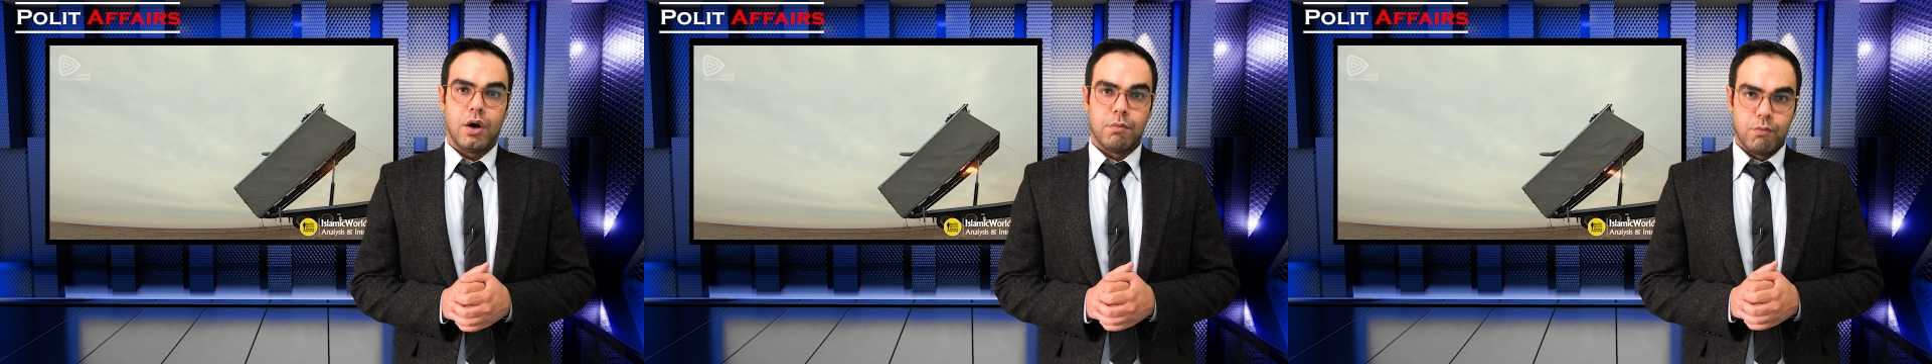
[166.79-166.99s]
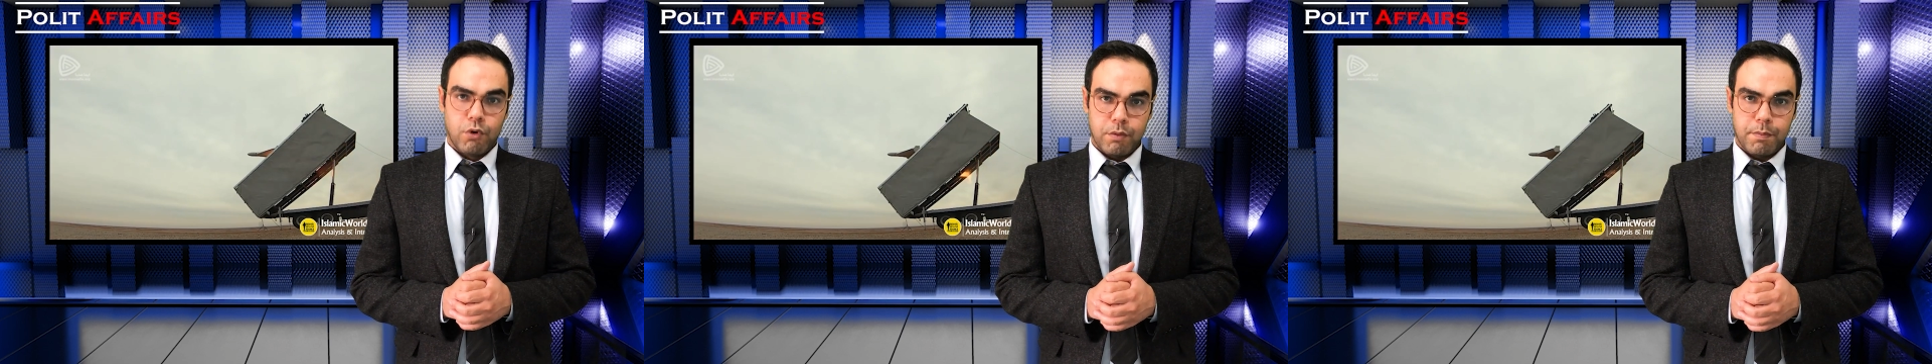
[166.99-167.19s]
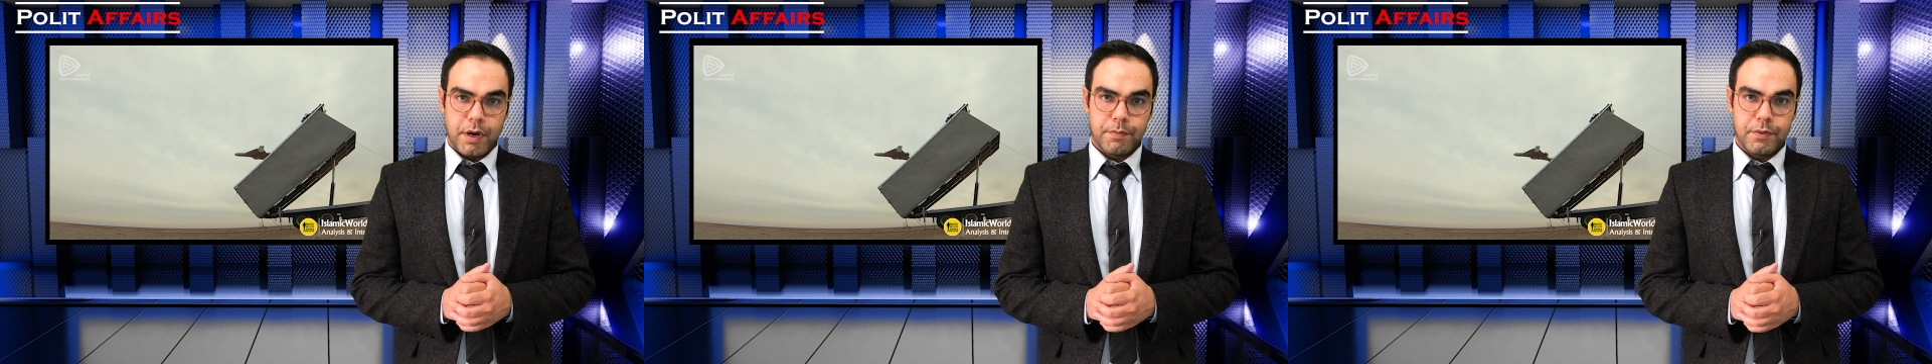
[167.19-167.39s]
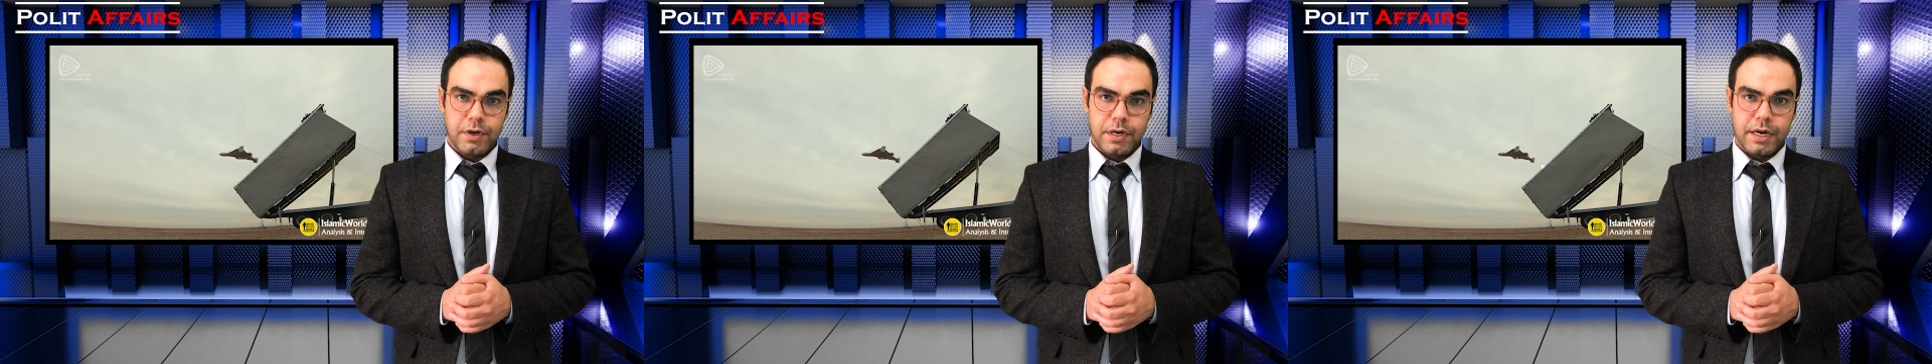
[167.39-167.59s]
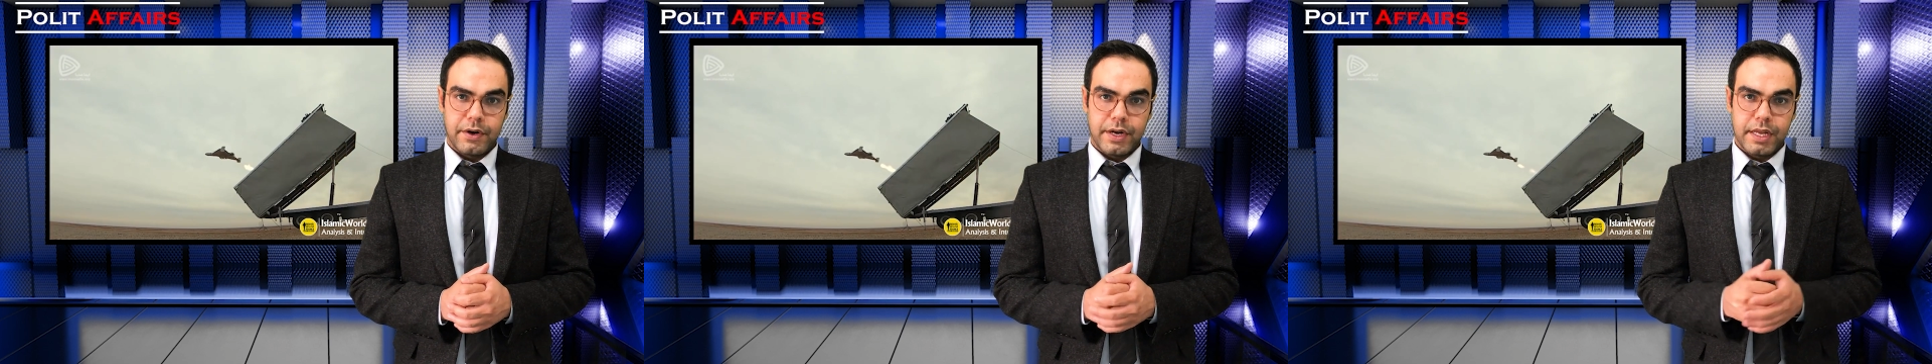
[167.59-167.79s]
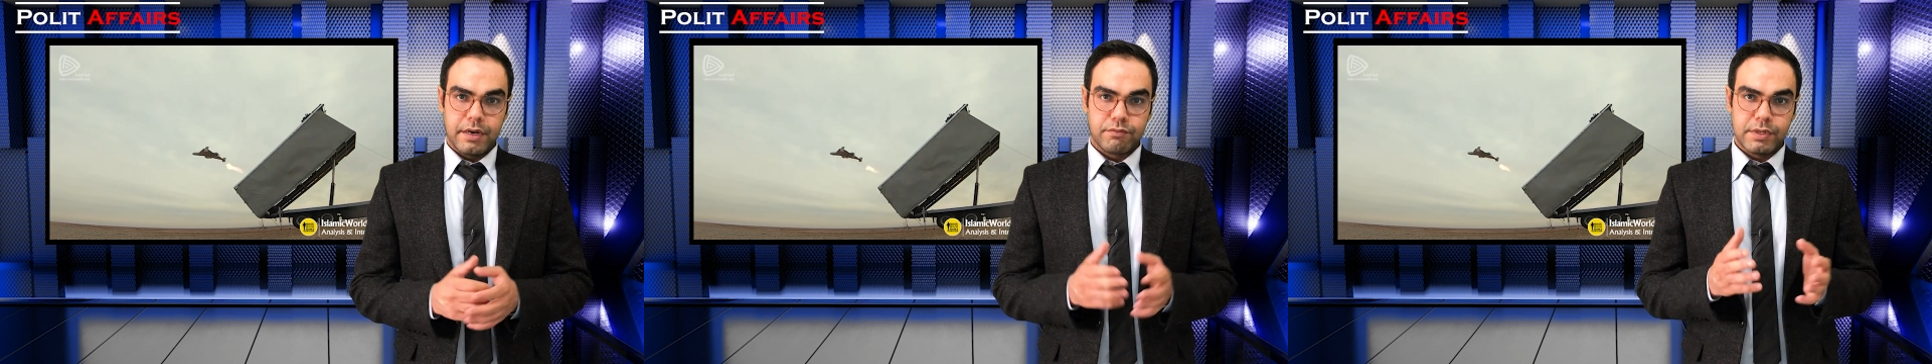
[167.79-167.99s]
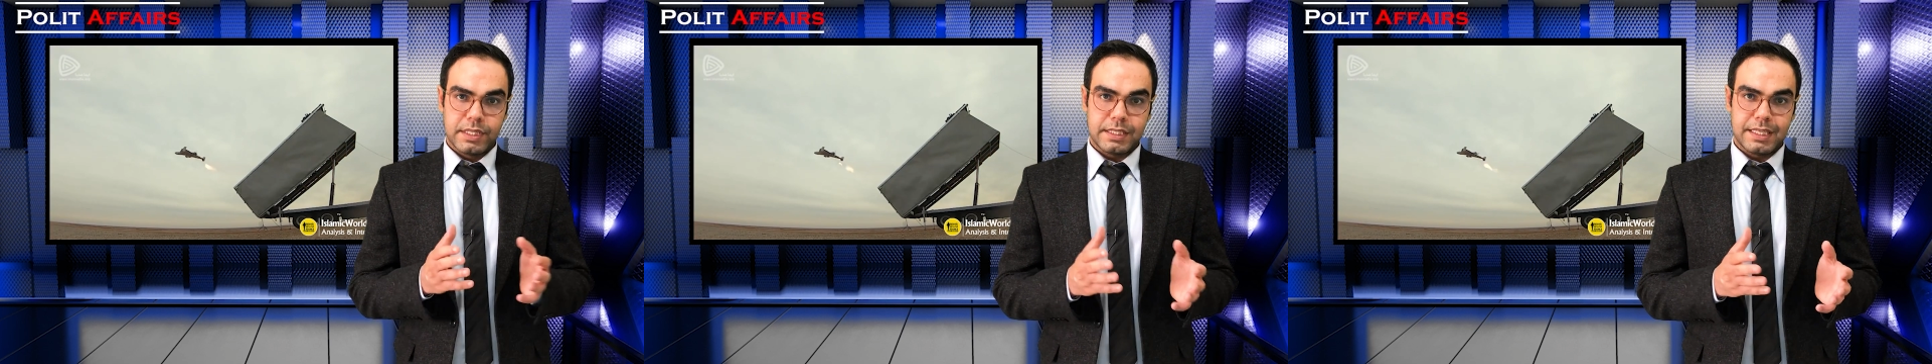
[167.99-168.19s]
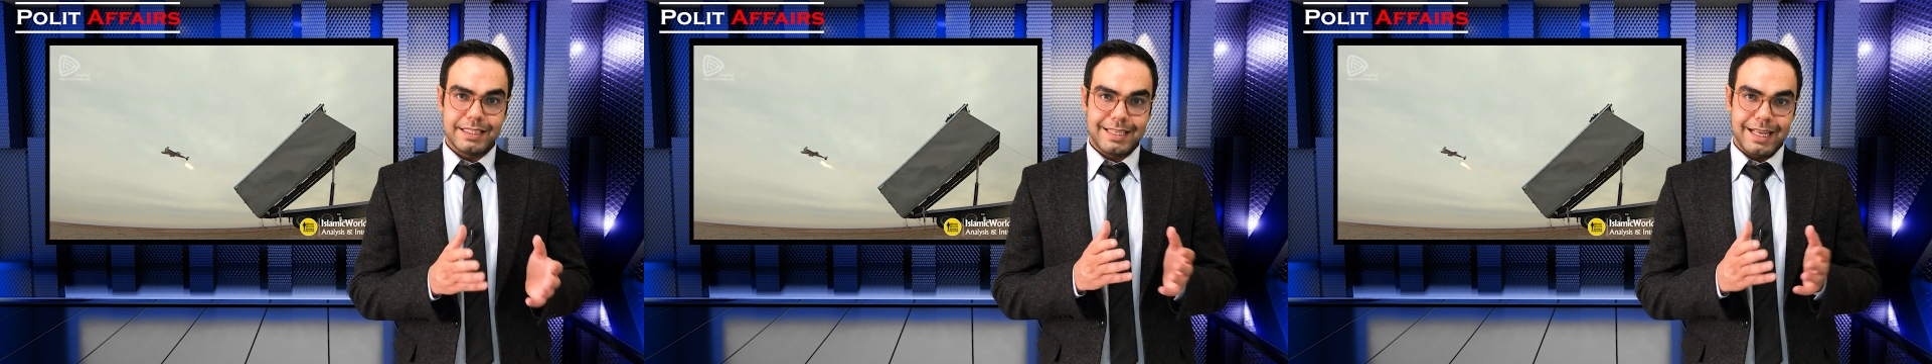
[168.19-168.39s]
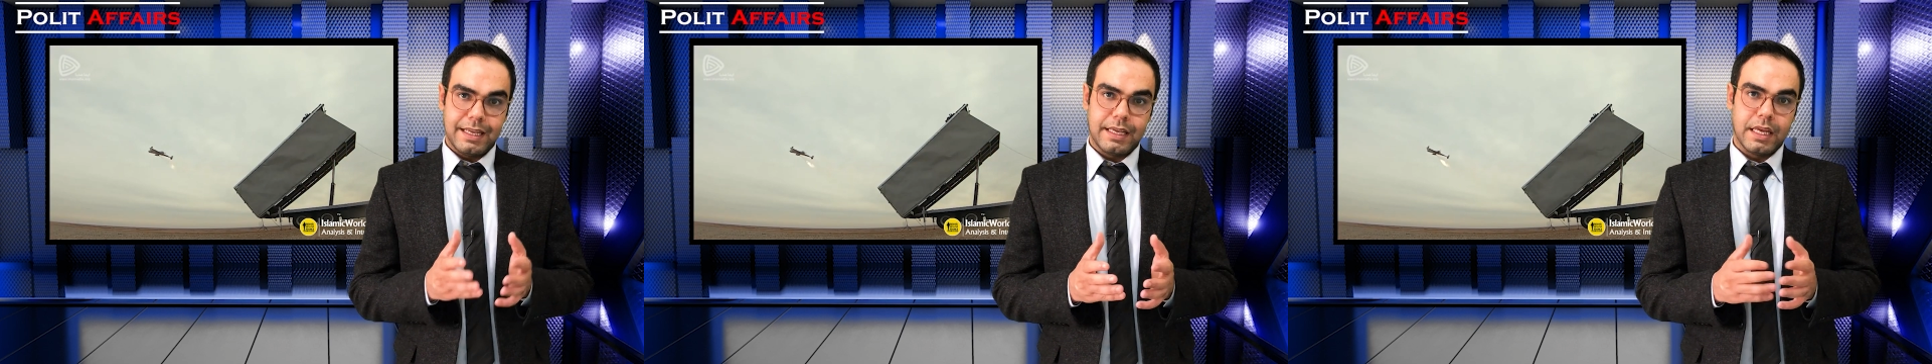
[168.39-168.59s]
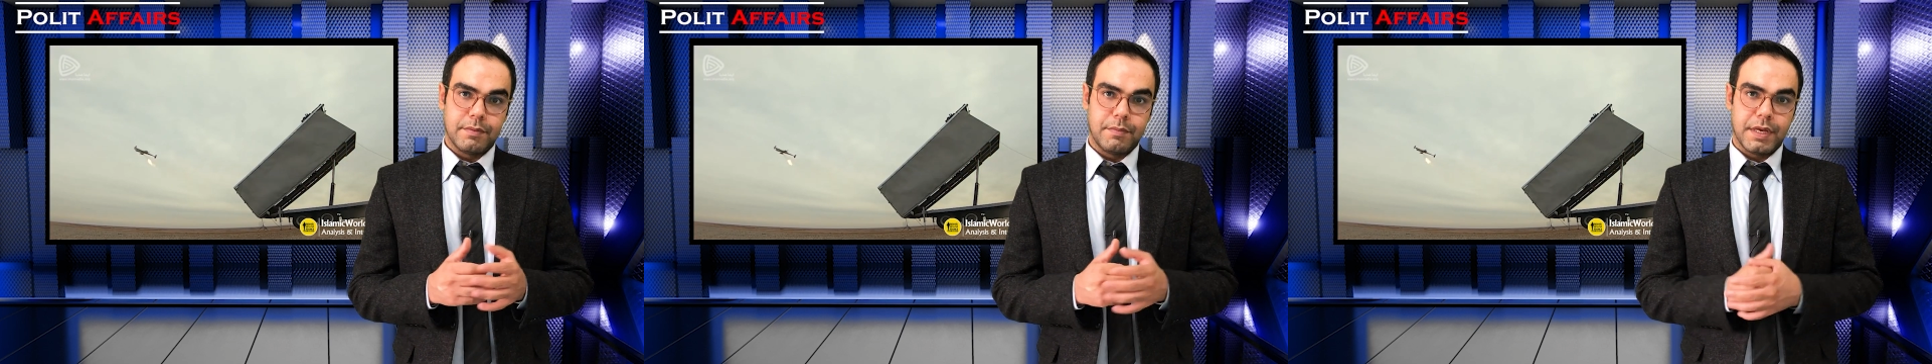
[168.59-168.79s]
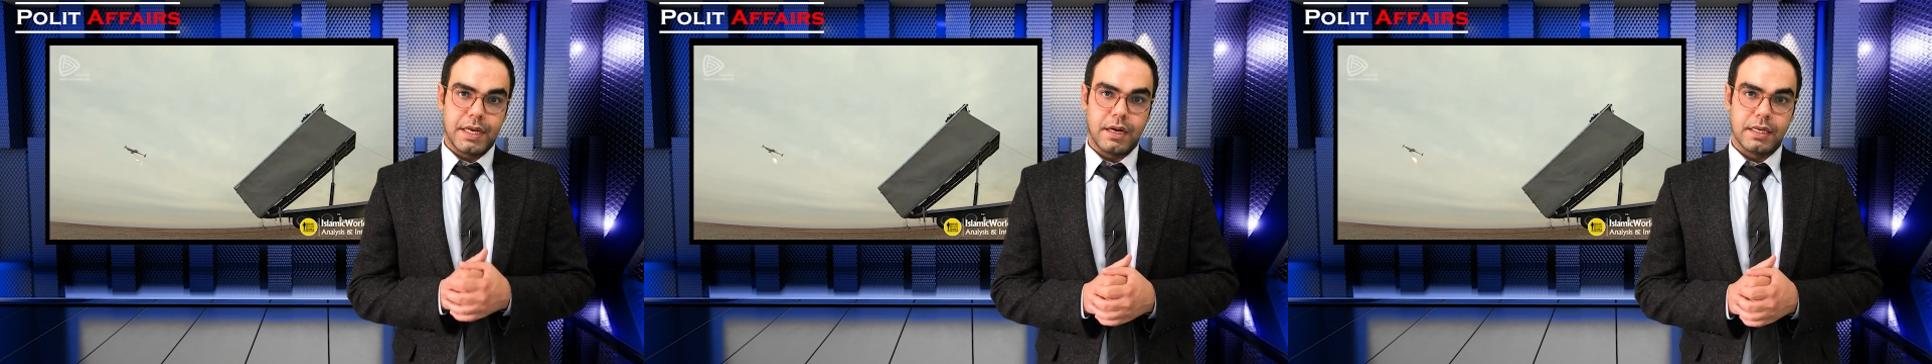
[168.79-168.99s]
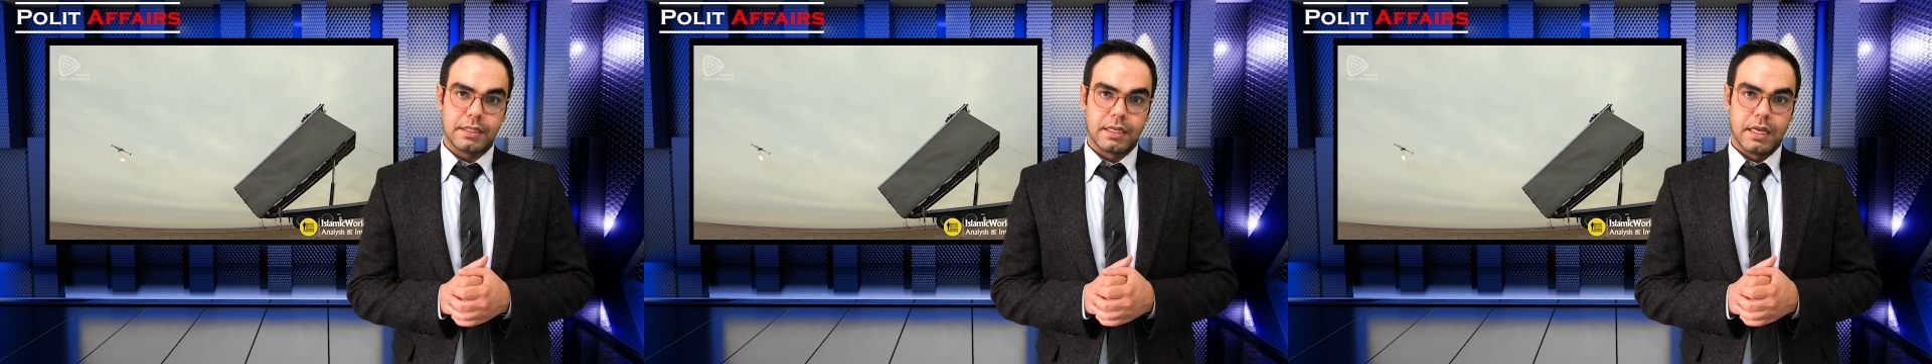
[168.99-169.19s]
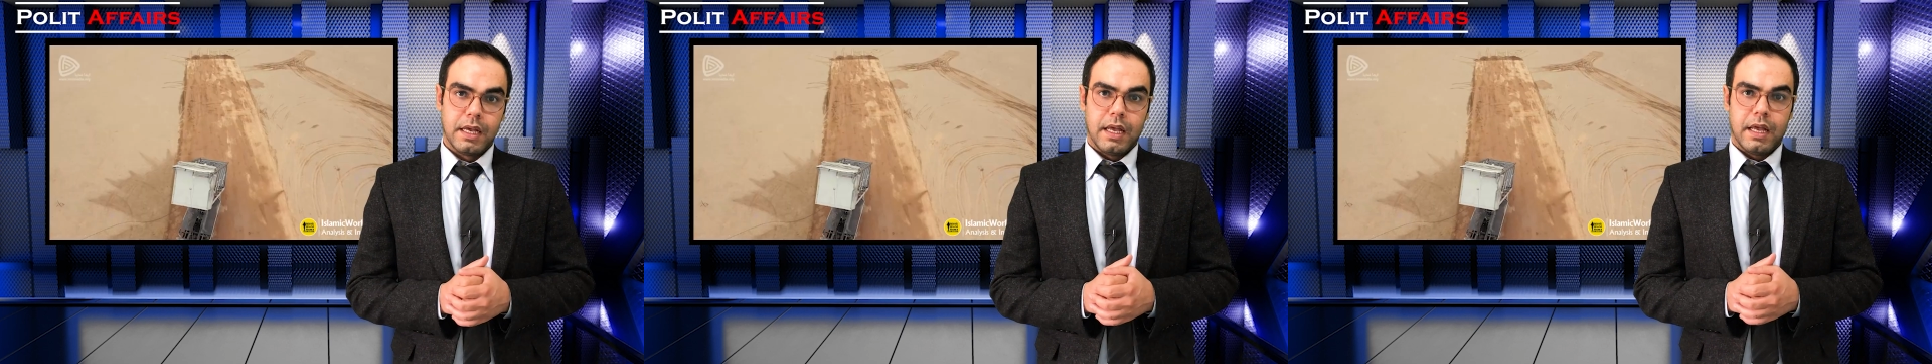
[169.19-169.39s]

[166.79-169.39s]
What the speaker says: more popular in recent decades because